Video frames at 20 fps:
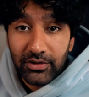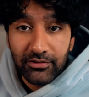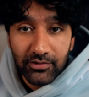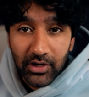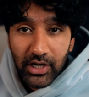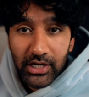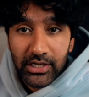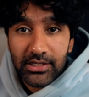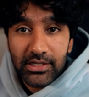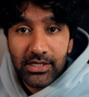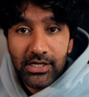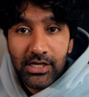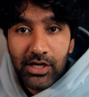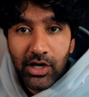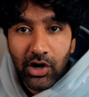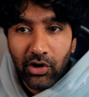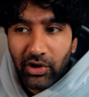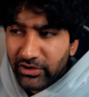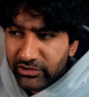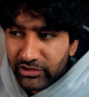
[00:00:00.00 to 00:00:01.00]
fine.
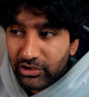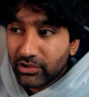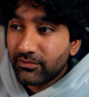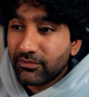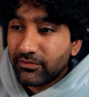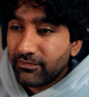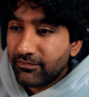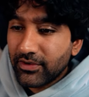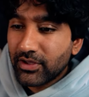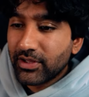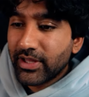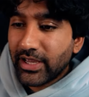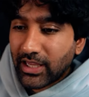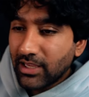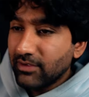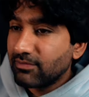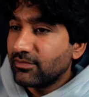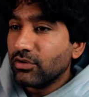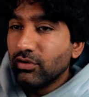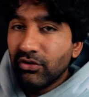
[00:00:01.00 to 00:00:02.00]
All right, so don't feel like
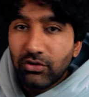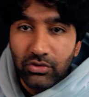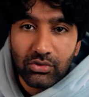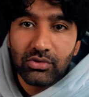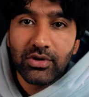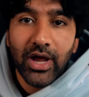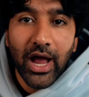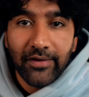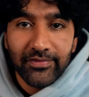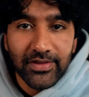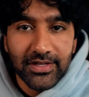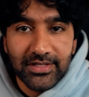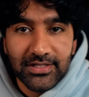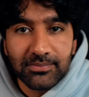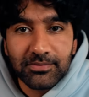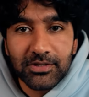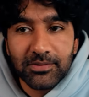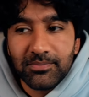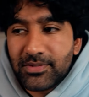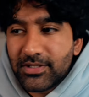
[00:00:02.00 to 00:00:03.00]
if you do have these
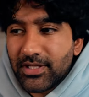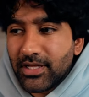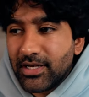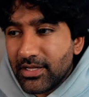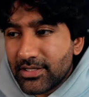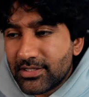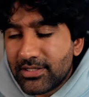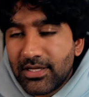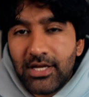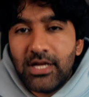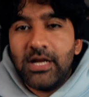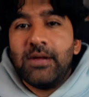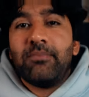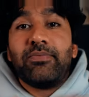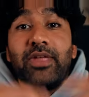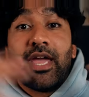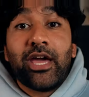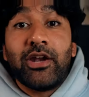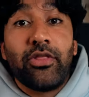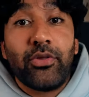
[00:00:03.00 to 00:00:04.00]
symptoms, then it's
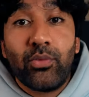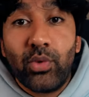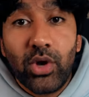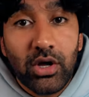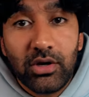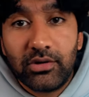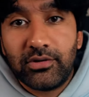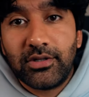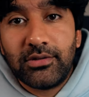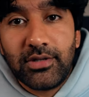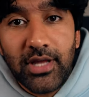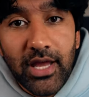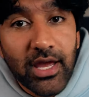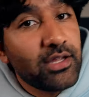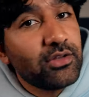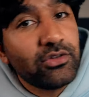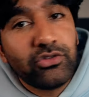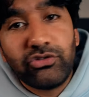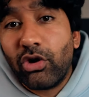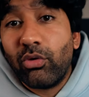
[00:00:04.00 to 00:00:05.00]
the end of the world.
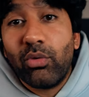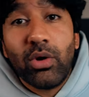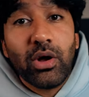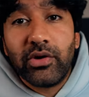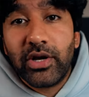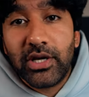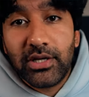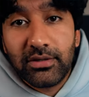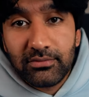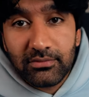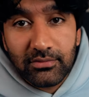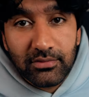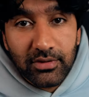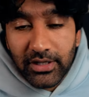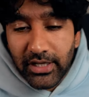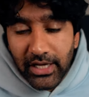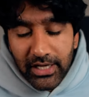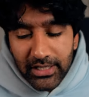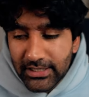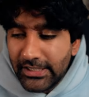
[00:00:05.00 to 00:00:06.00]
Yeah, don't worry,
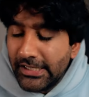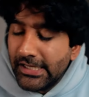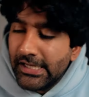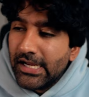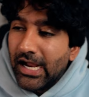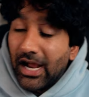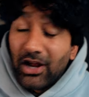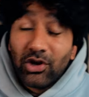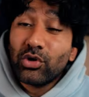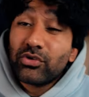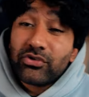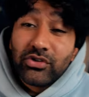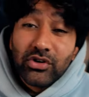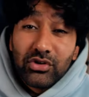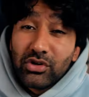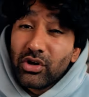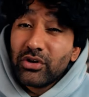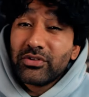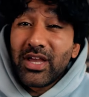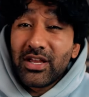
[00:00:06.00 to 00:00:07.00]
okay? And also
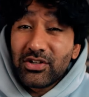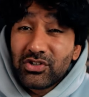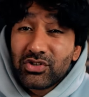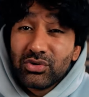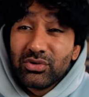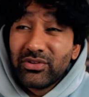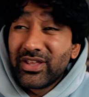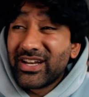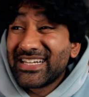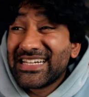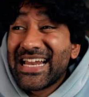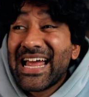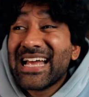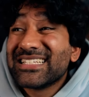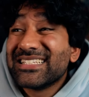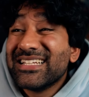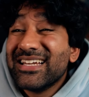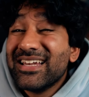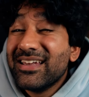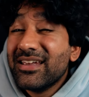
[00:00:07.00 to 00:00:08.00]
note that too, that it
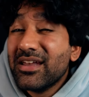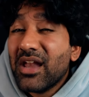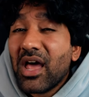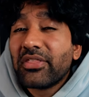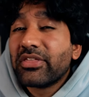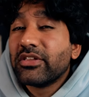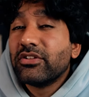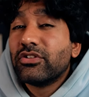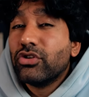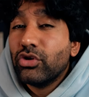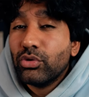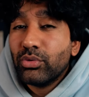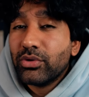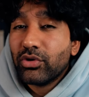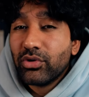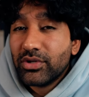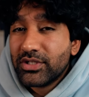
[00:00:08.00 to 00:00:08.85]
has nothing to do with your